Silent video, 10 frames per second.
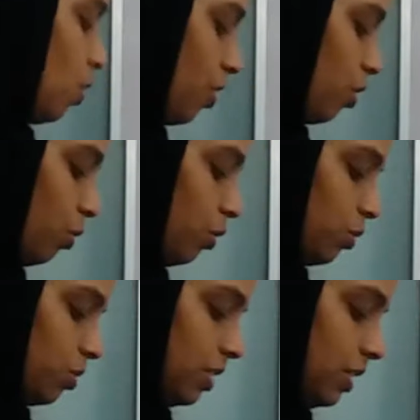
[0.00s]
now we are
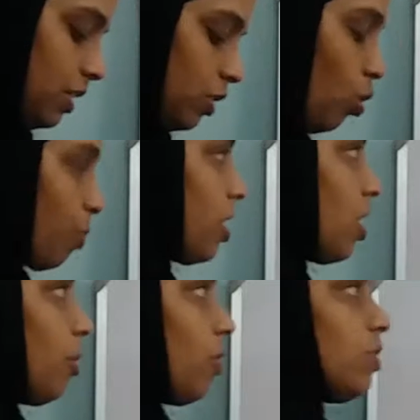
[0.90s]
going to see the
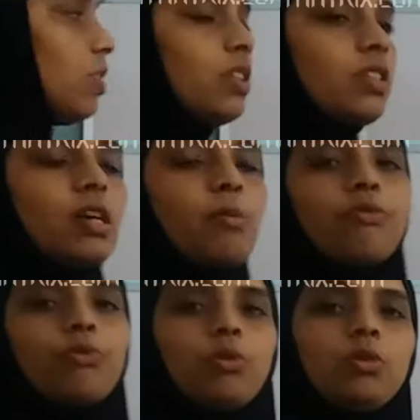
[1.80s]
topic about
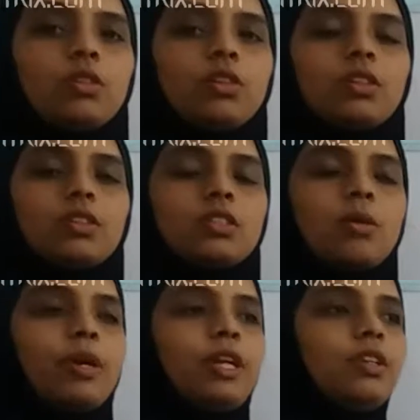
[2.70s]
semaphore. It is
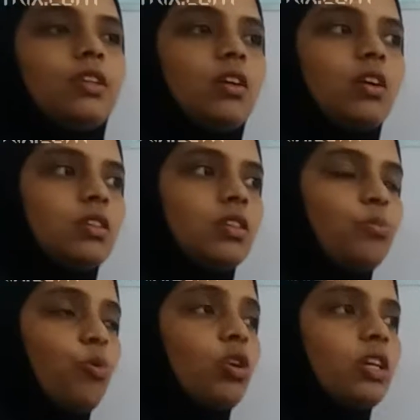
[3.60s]
the main and the
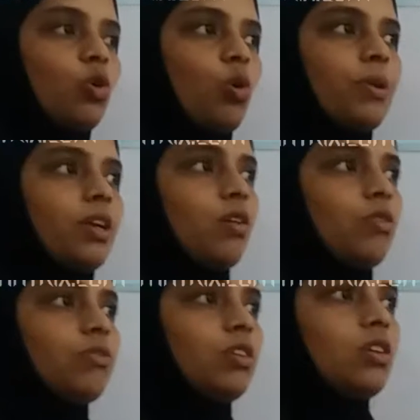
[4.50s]
important topic
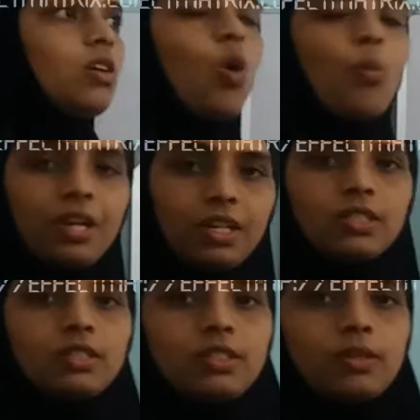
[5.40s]
of
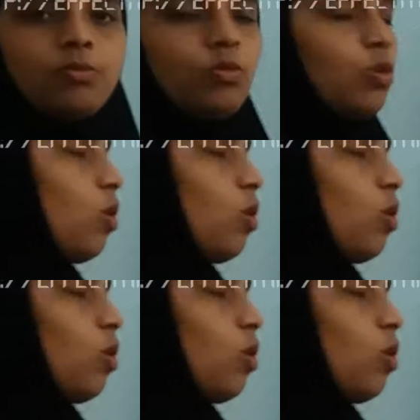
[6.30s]
operating system